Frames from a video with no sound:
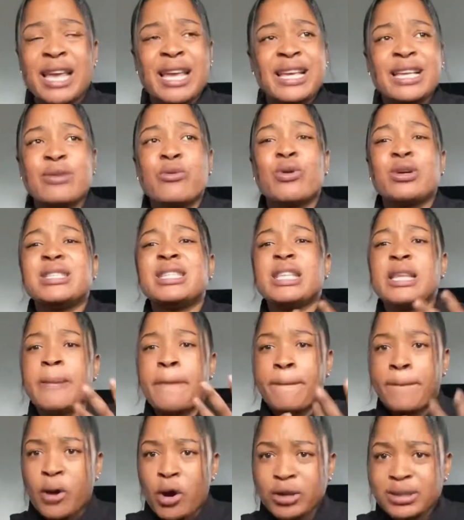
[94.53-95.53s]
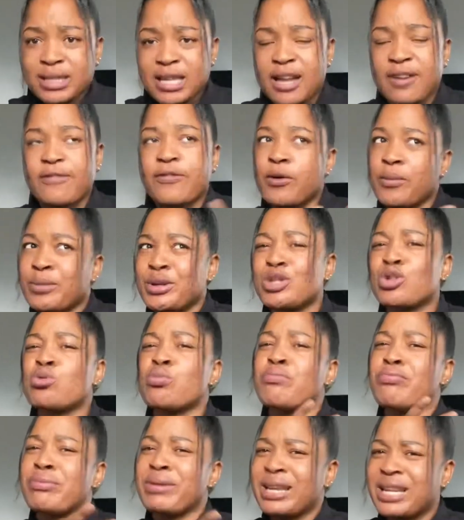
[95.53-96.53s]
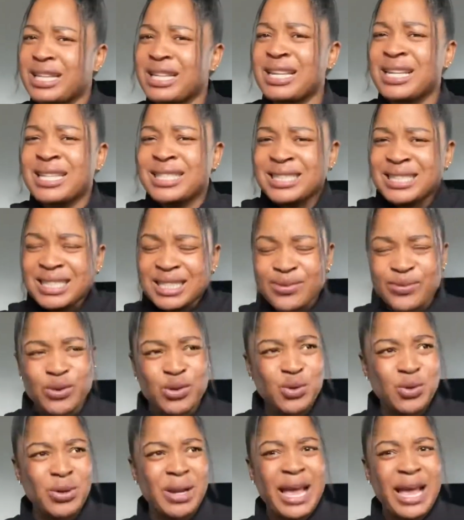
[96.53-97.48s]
It was important for me to bring this video.